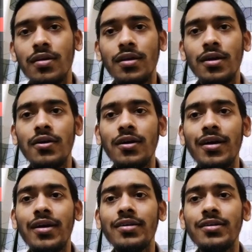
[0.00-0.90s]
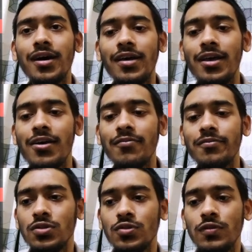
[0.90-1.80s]
yeah, and I am
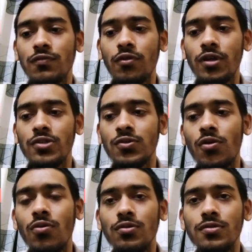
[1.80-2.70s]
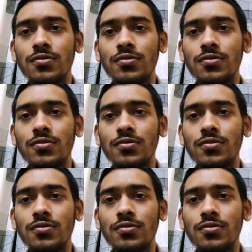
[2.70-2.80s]
24 years old.